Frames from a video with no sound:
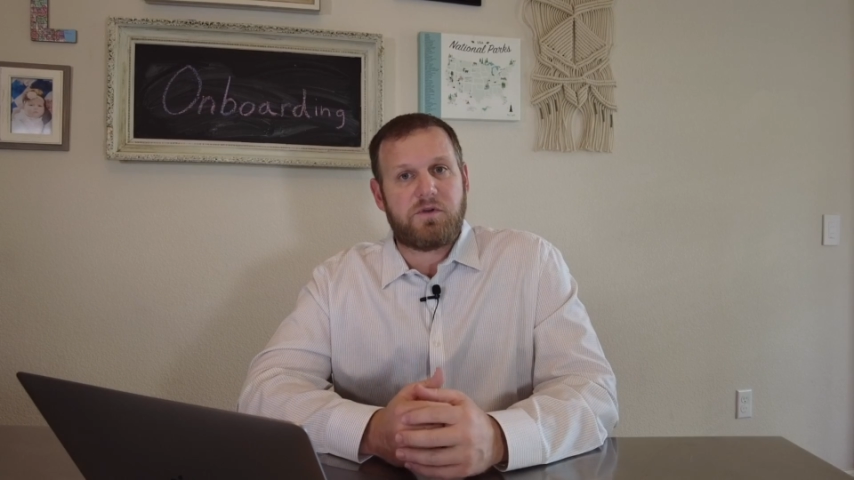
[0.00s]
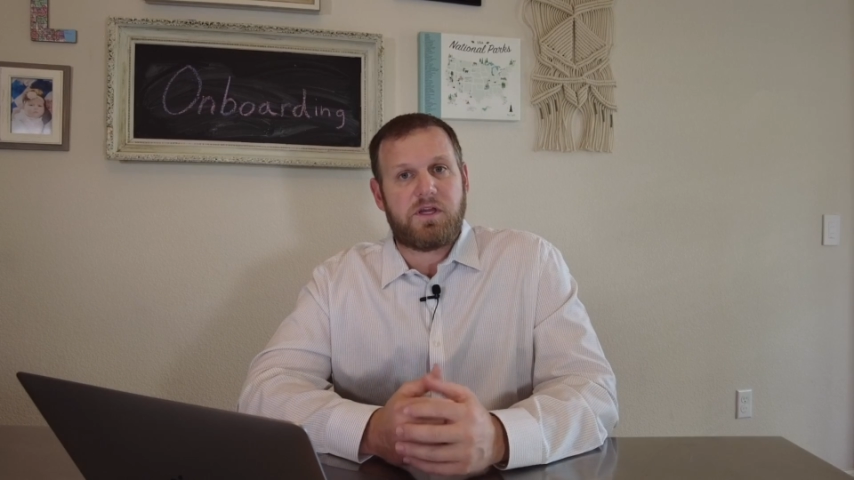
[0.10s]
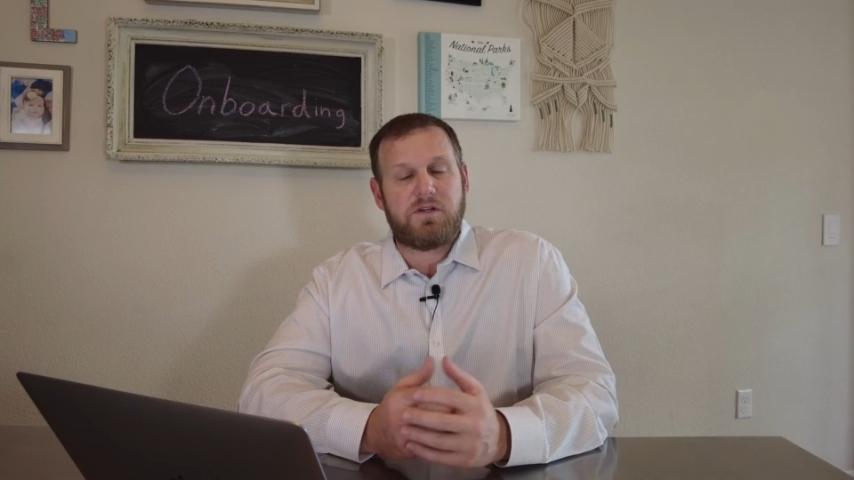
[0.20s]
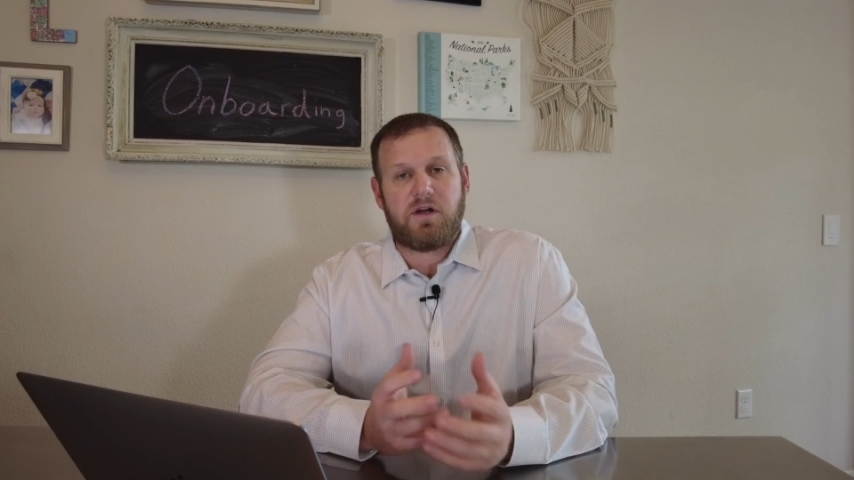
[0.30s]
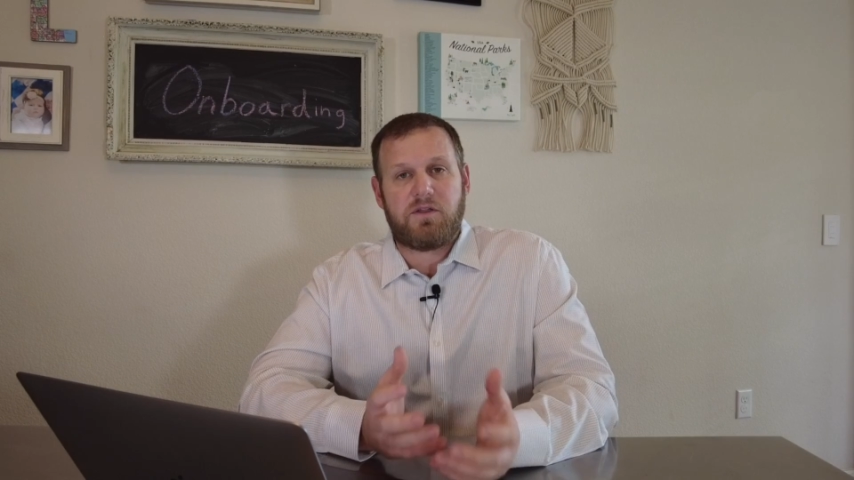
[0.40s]
We
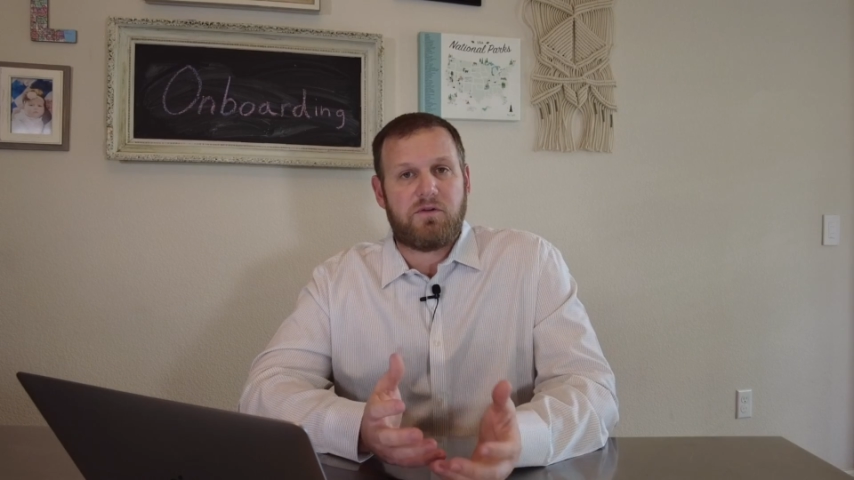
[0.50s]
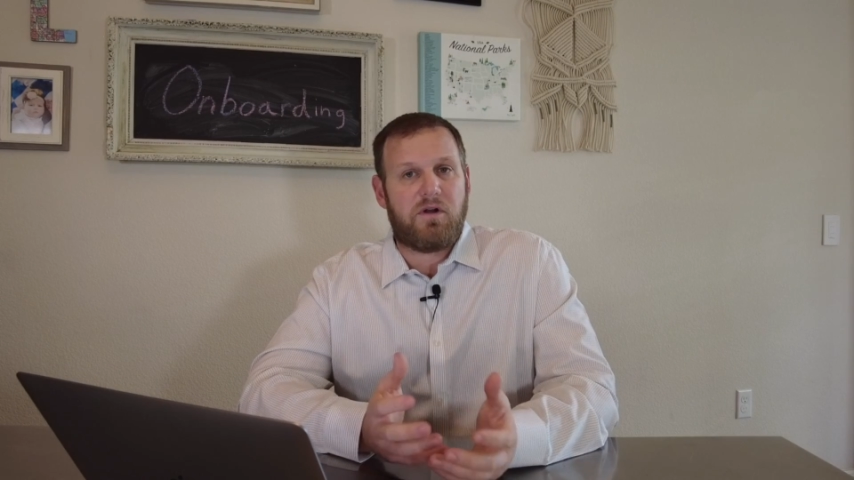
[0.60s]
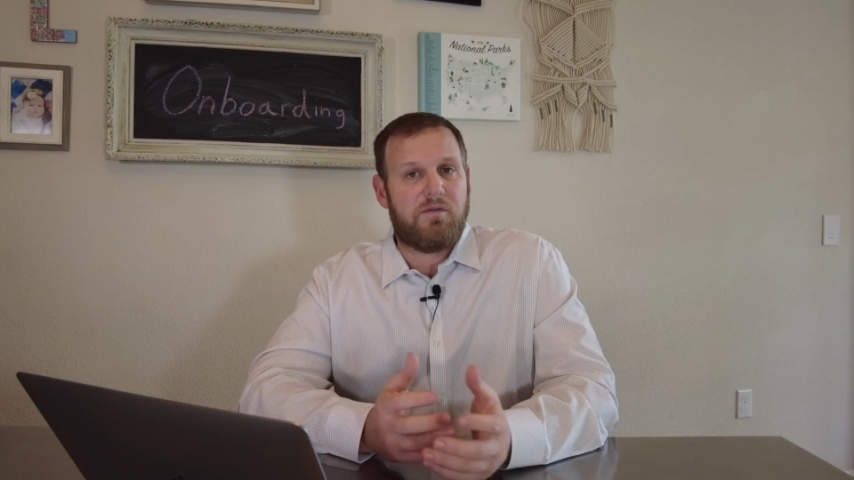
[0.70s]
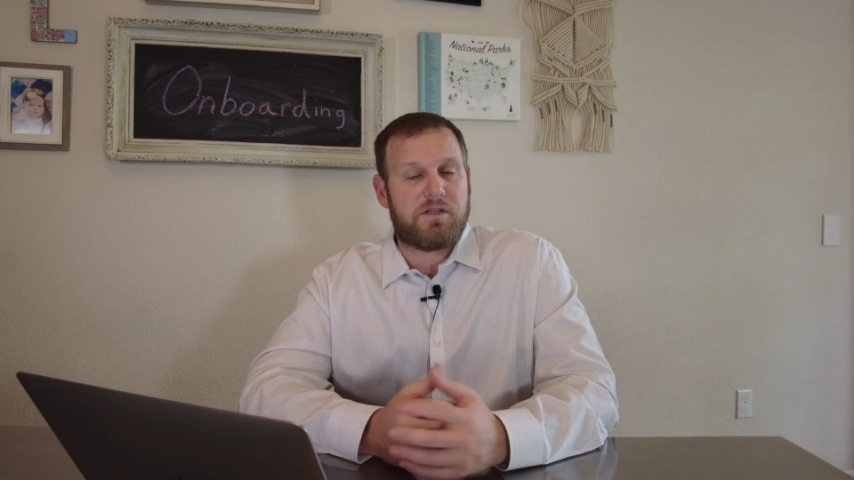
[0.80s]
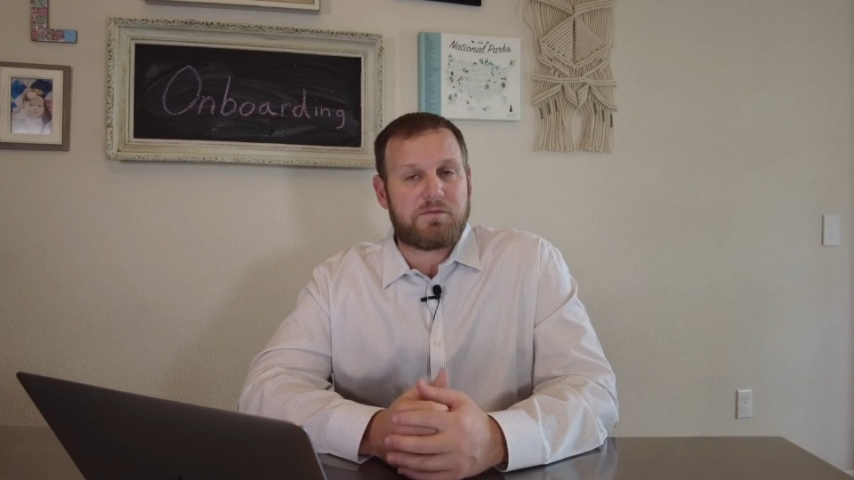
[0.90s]
can talk through
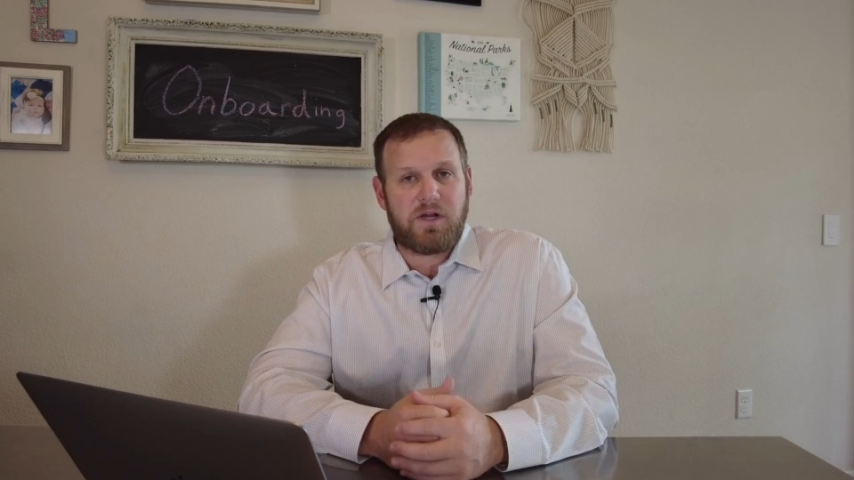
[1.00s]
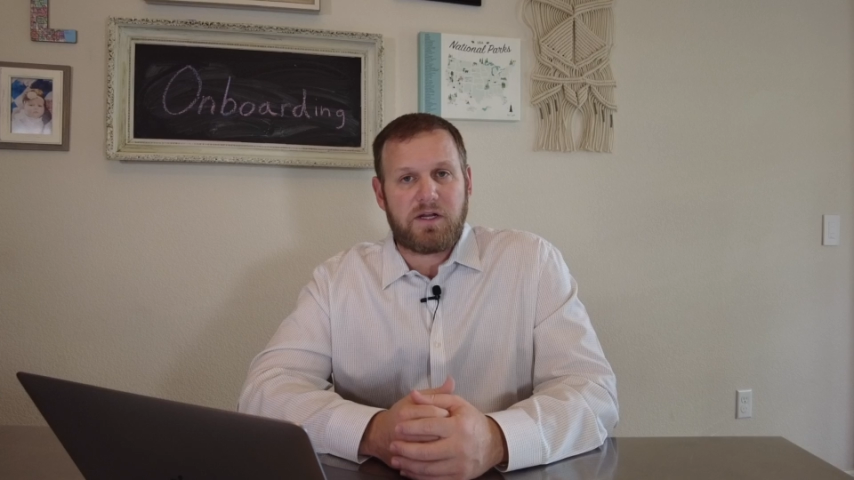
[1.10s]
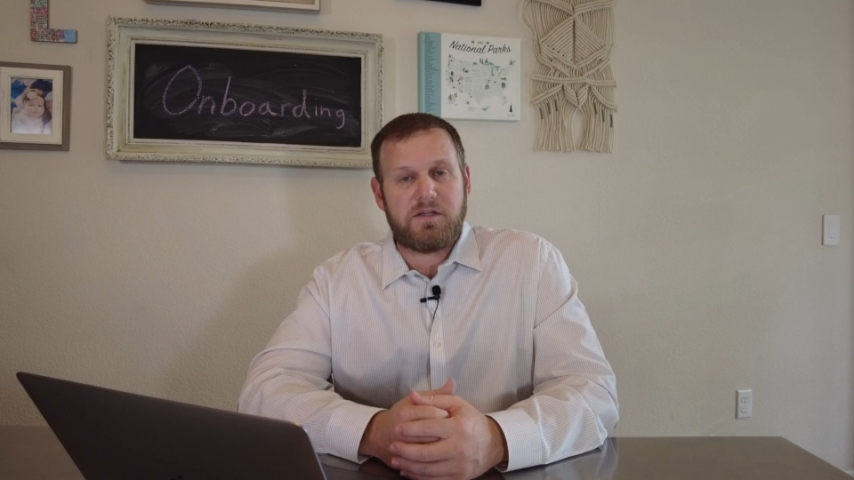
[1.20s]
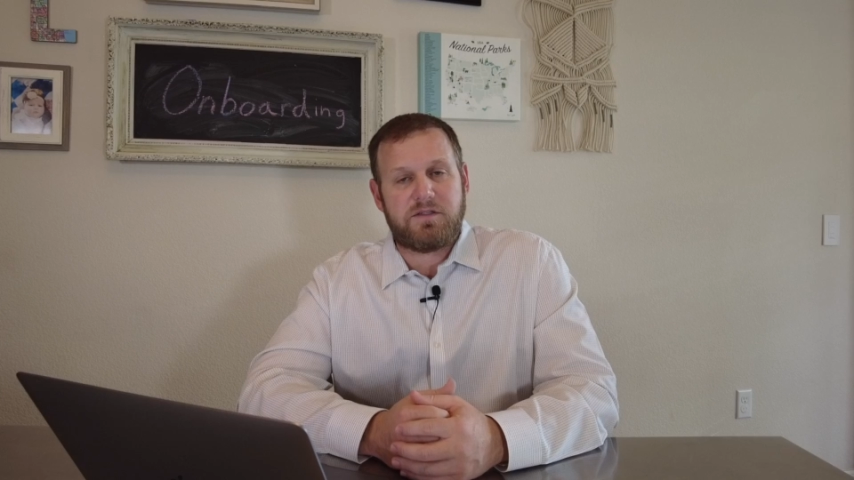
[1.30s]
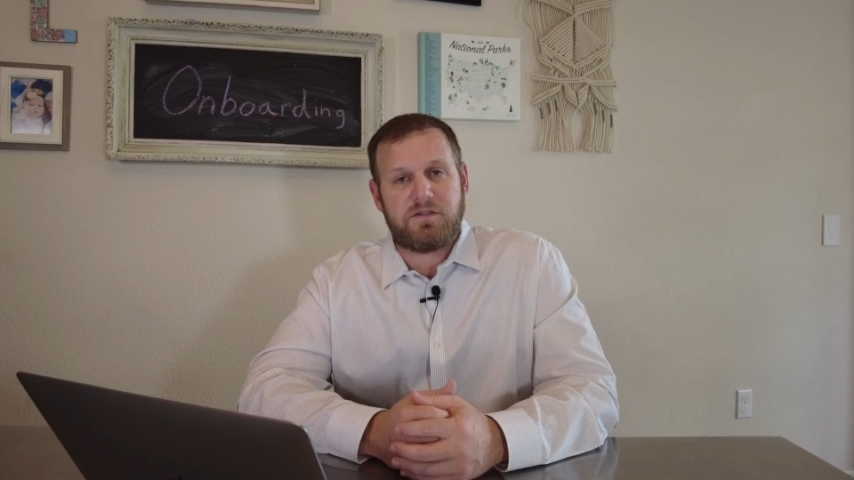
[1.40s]
all best
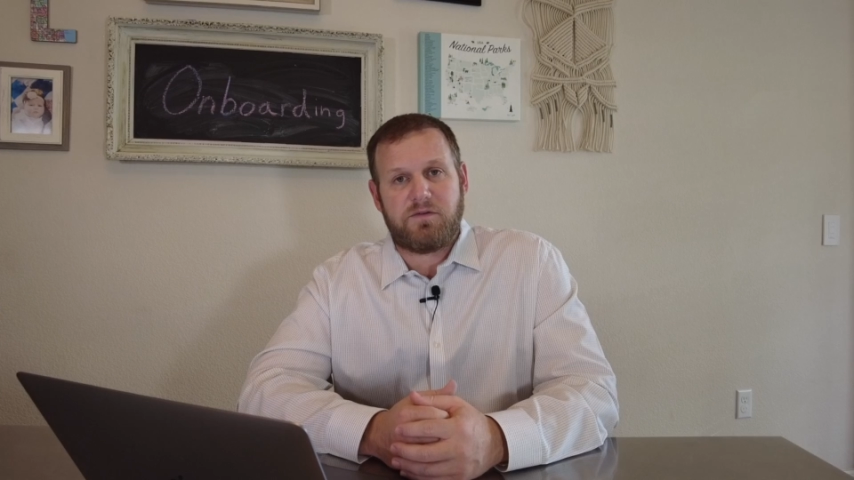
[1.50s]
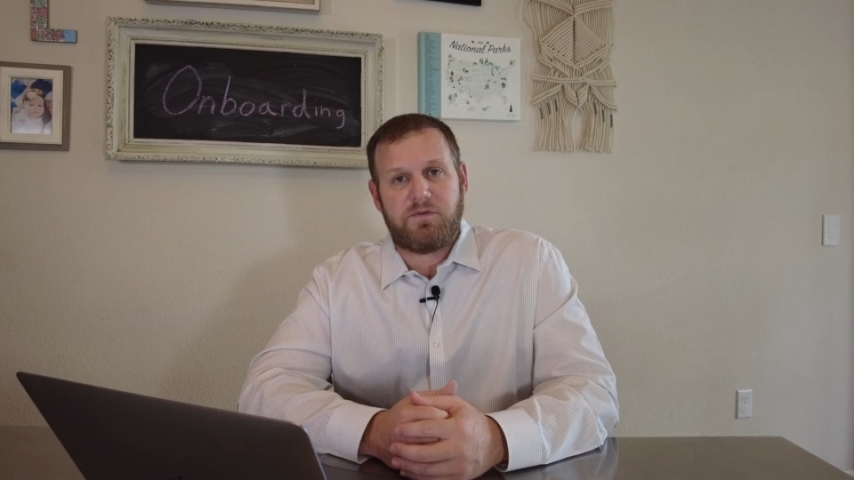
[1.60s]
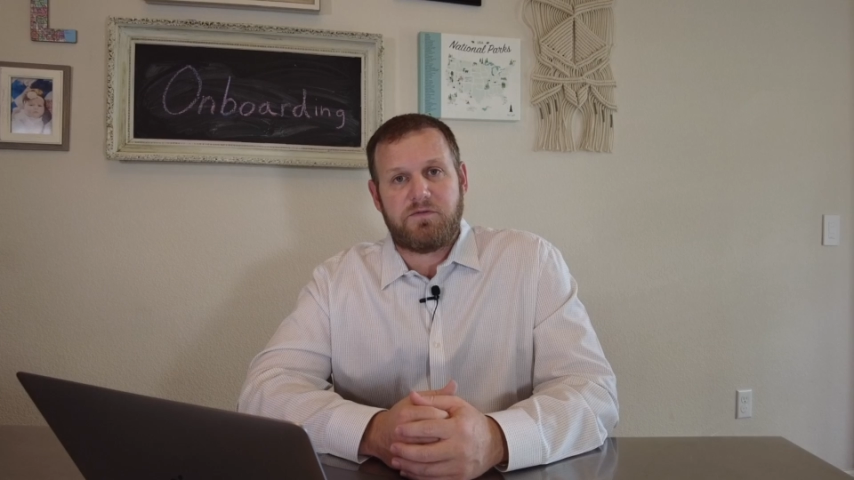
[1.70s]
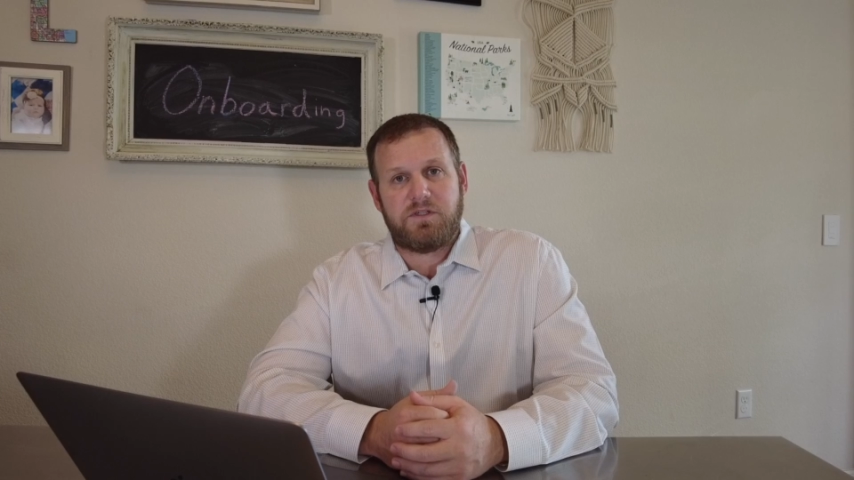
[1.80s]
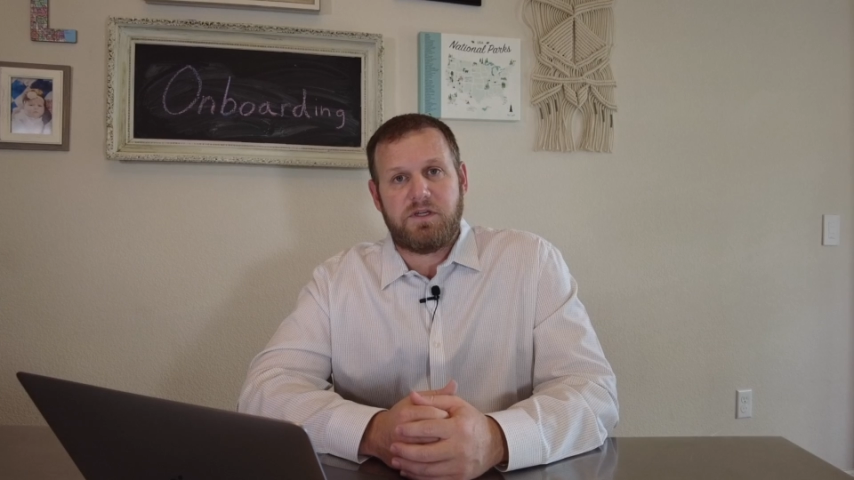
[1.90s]
practices that
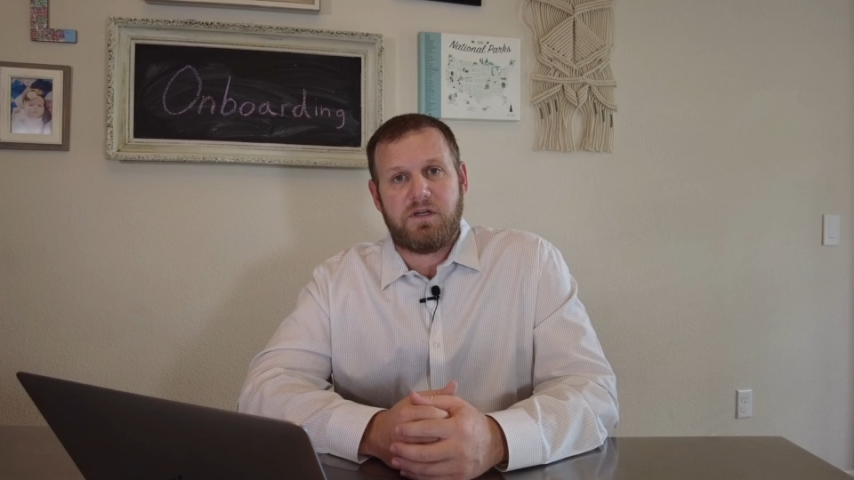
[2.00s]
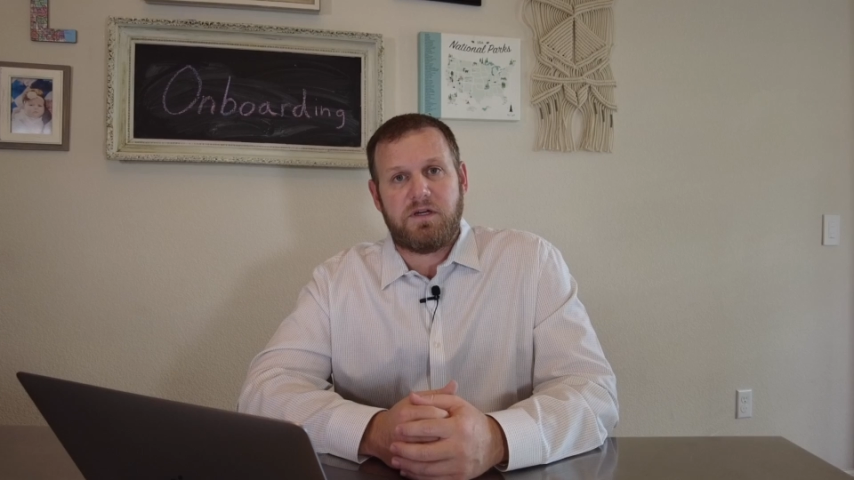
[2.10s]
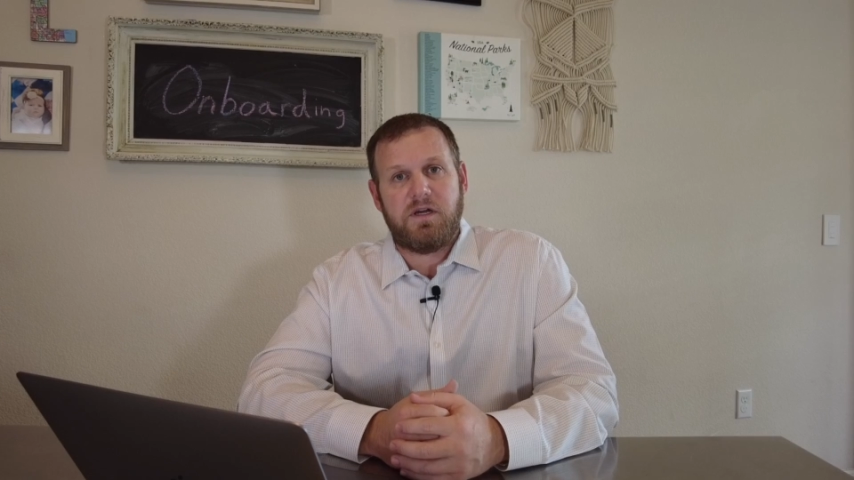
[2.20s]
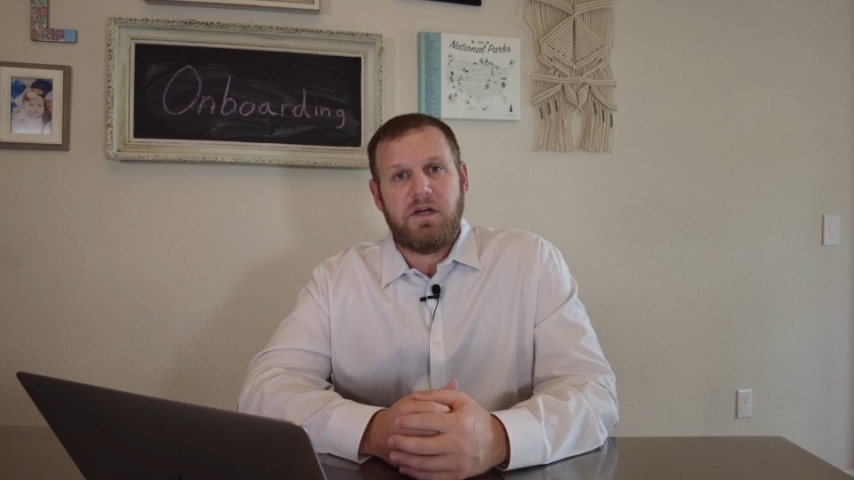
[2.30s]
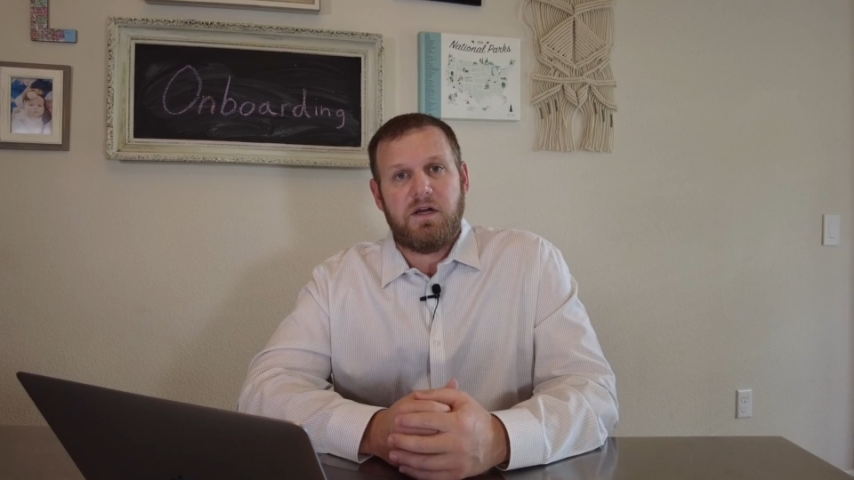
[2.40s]
we've seen.